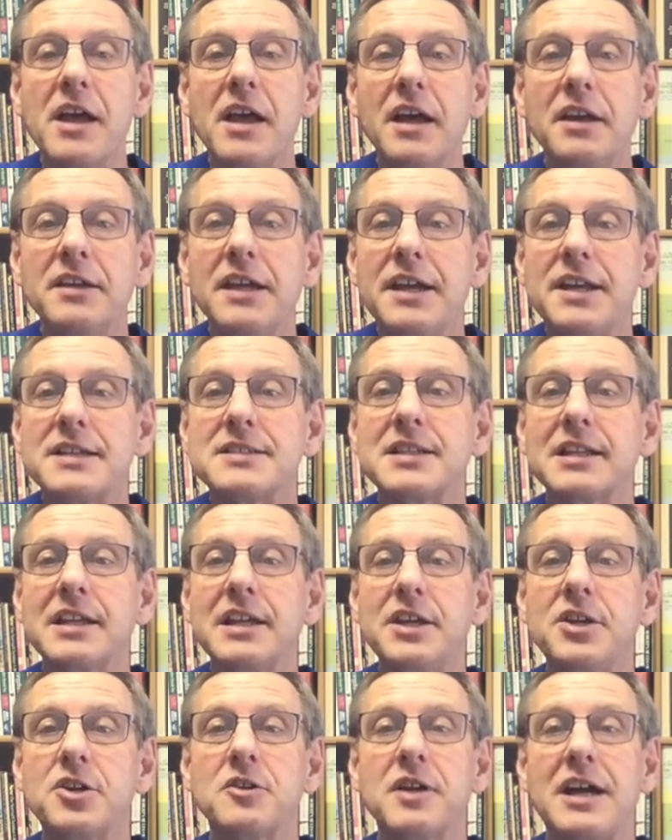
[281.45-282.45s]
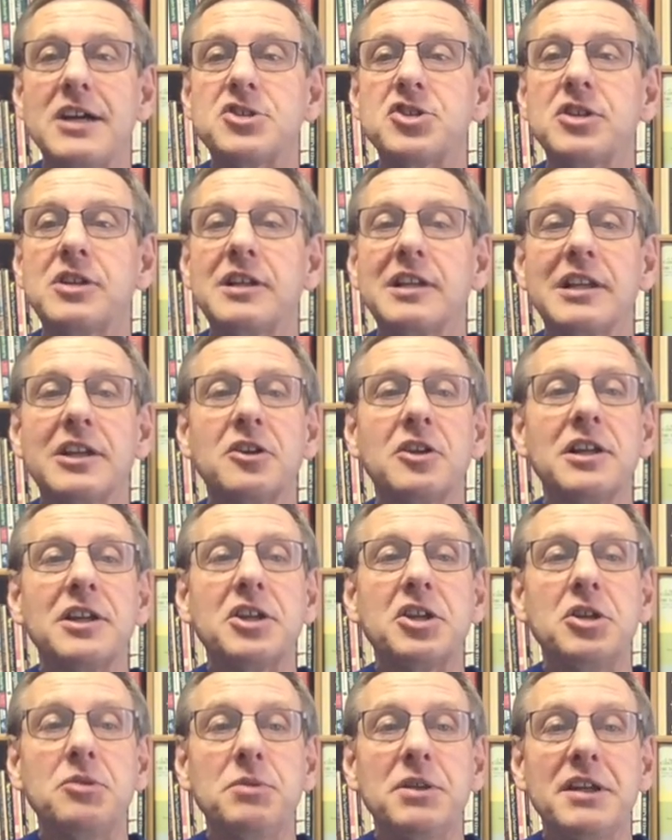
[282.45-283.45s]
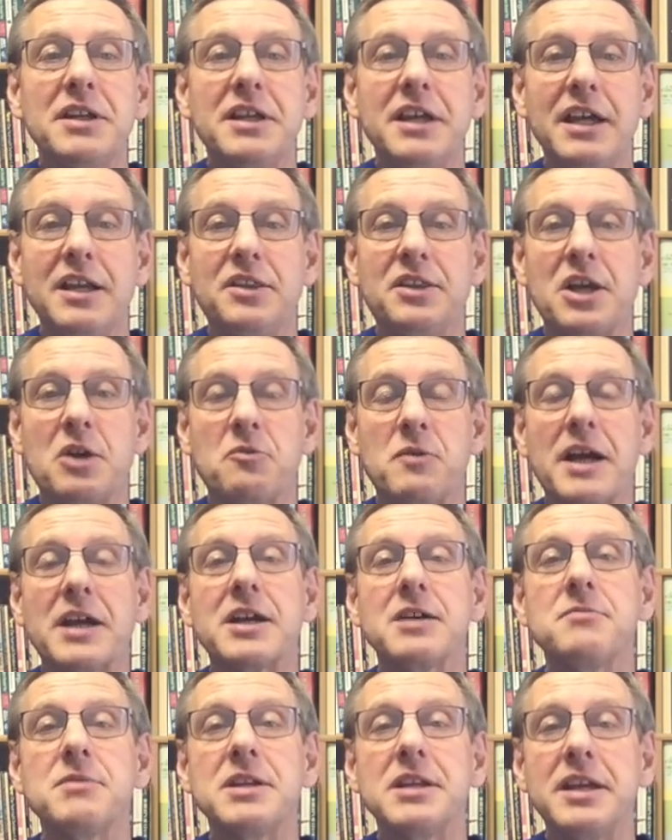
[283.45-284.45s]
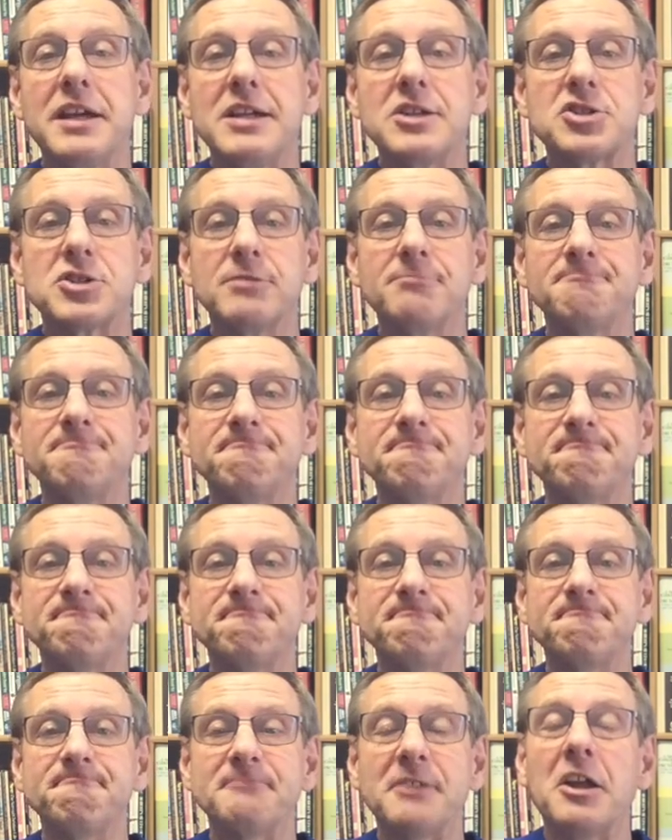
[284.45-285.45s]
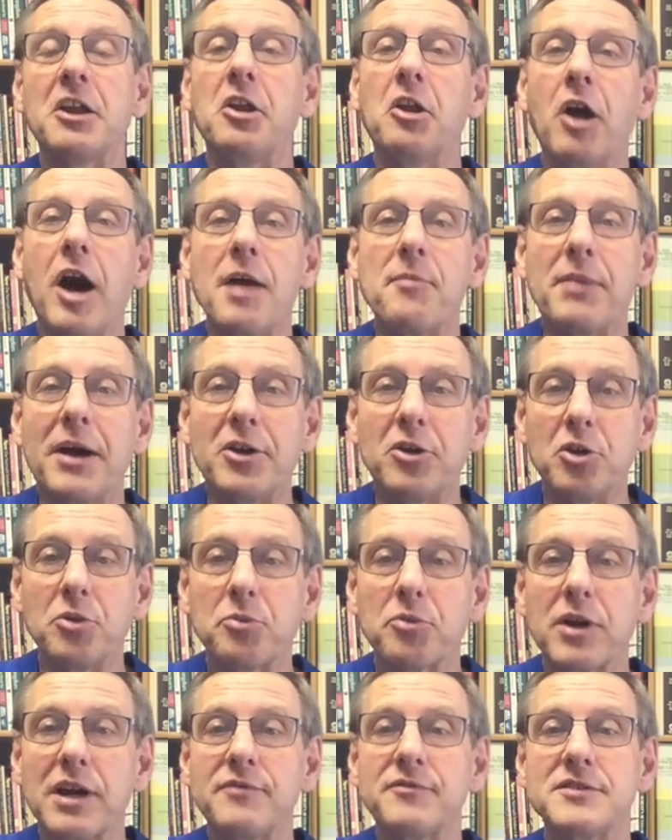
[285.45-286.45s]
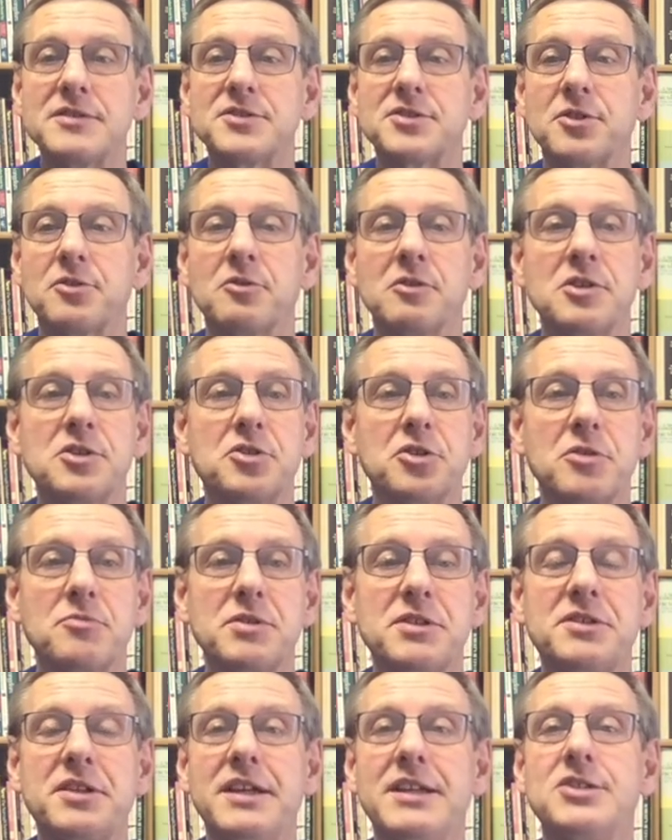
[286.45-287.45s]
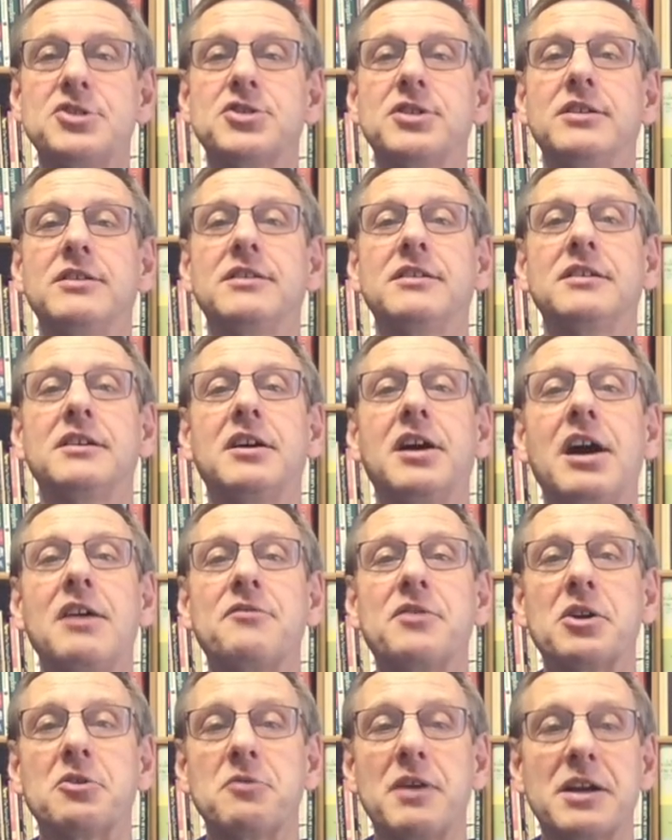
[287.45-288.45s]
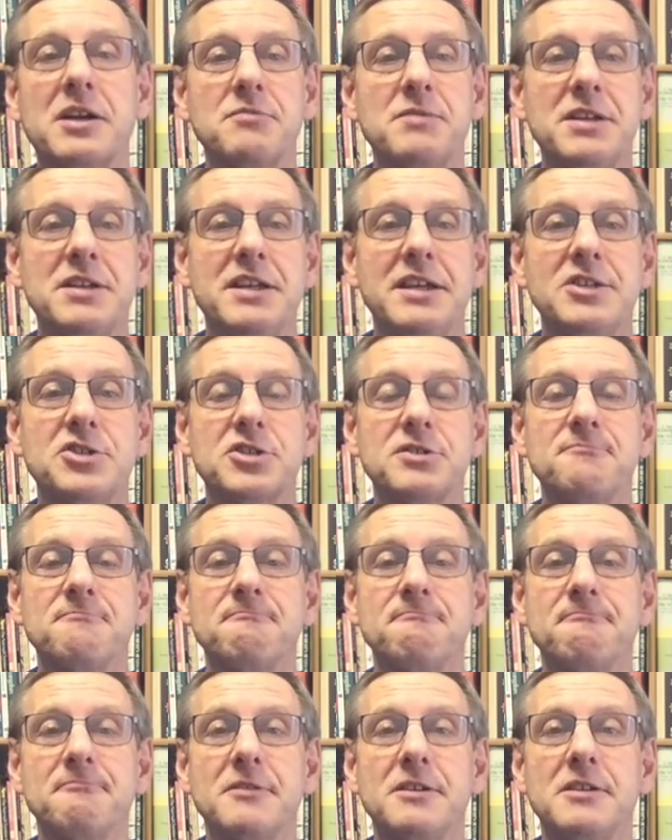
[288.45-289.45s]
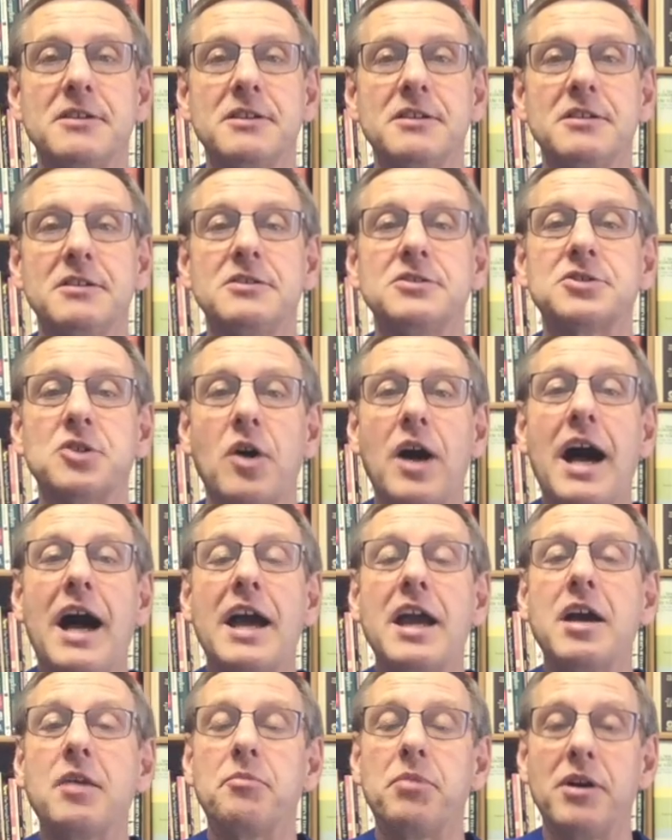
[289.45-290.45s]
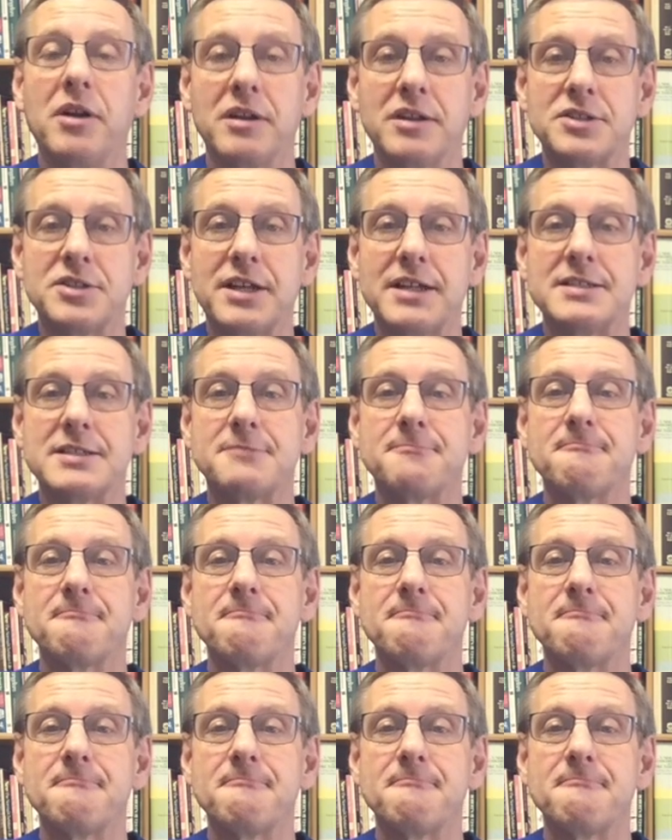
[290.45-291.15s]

Yet as a leader, I should clearly communicate their recommendation, not my own preference or interpretation of their recommendation. So I apologize.